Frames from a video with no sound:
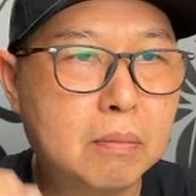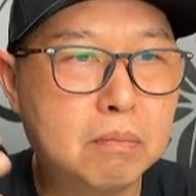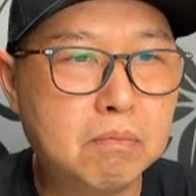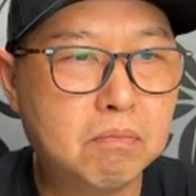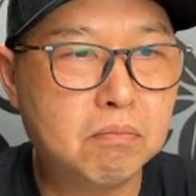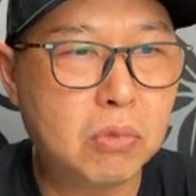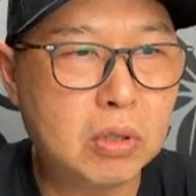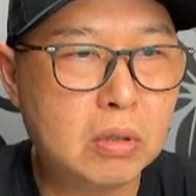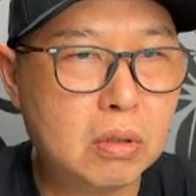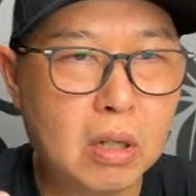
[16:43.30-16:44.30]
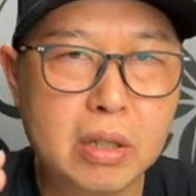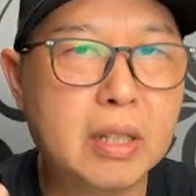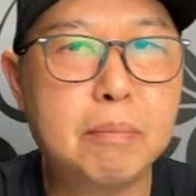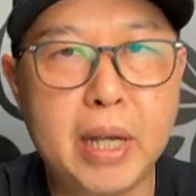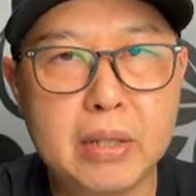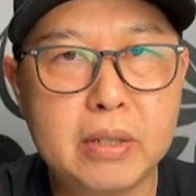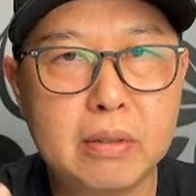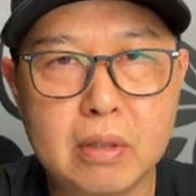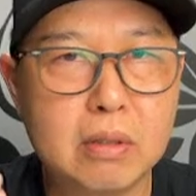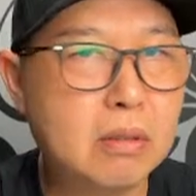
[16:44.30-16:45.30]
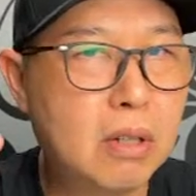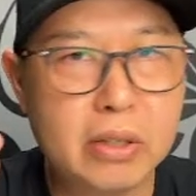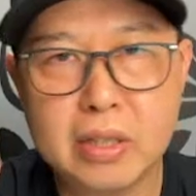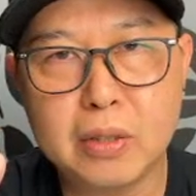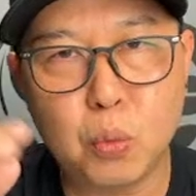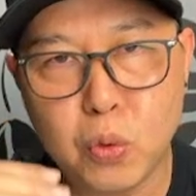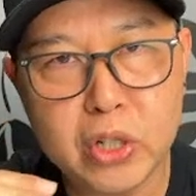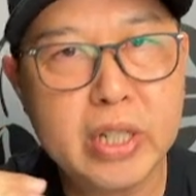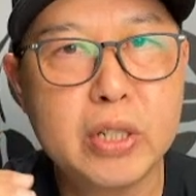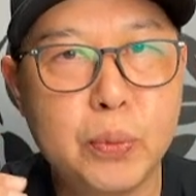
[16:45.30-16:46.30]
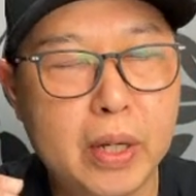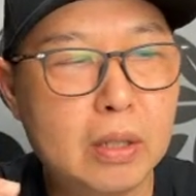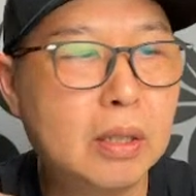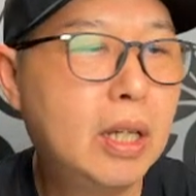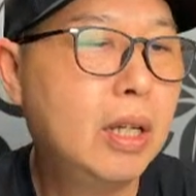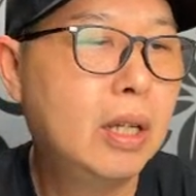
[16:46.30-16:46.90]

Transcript: not the best, not the worst as well.